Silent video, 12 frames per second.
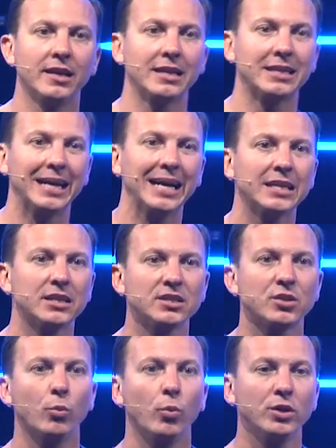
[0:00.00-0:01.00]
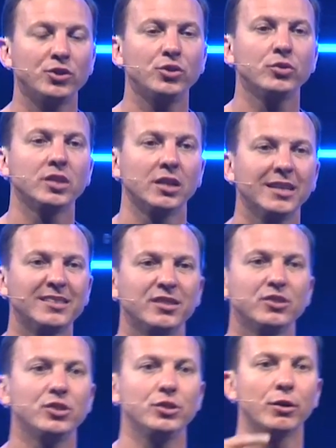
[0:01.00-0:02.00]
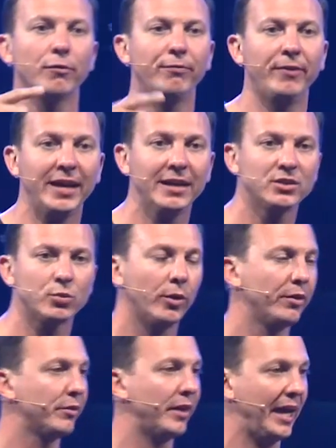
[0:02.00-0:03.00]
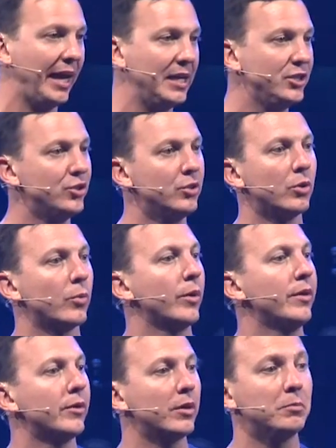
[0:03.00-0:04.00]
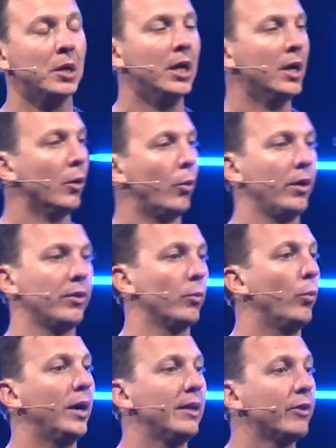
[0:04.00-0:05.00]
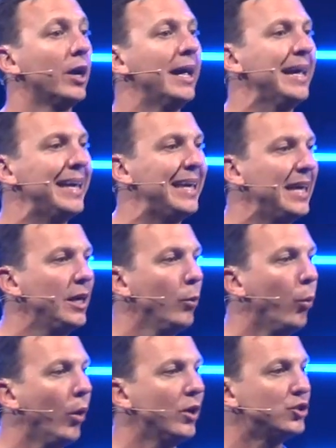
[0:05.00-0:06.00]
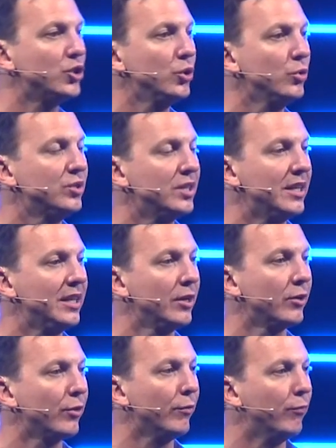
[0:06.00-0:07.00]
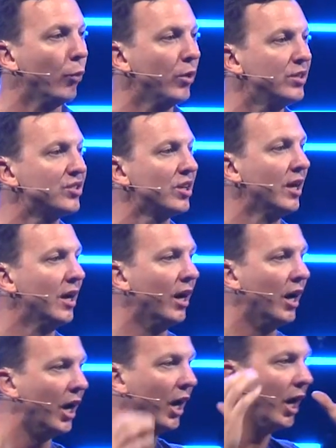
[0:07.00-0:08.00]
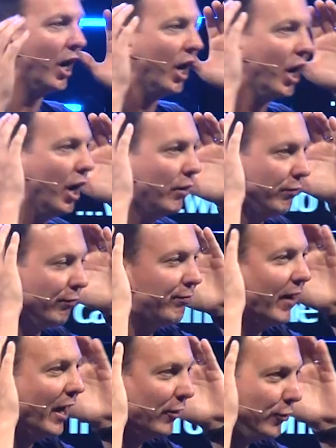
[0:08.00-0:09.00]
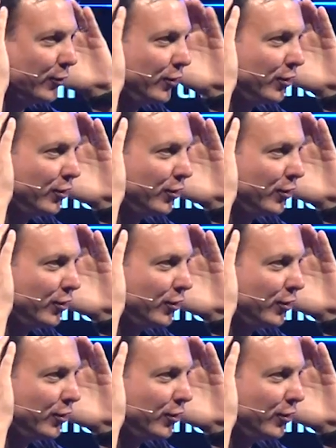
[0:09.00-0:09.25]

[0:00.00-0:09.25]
that God doesn't want you to listen to your fans, whether they hate you or whether, whether whatever? He wants you to hear the voice of the Father.